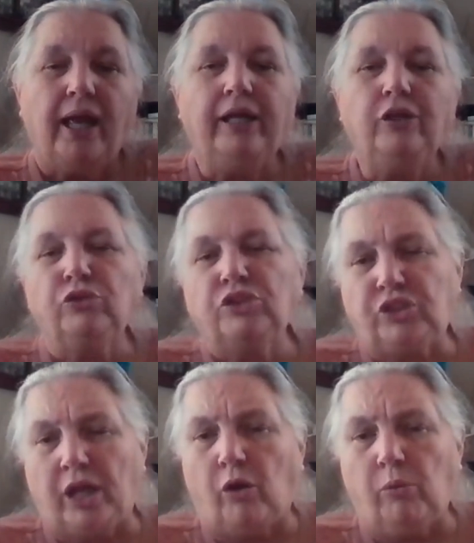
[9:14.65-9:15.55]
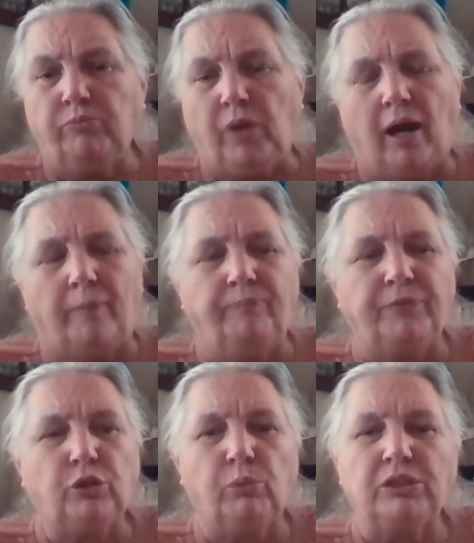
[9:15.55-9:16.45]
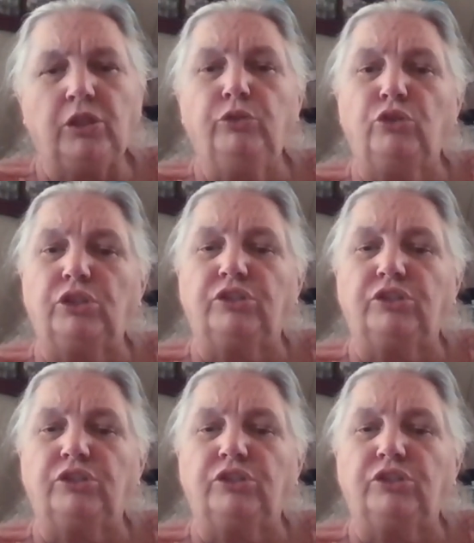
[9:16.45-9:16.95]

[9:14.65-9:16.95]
He used to sell, Mr. Winslow used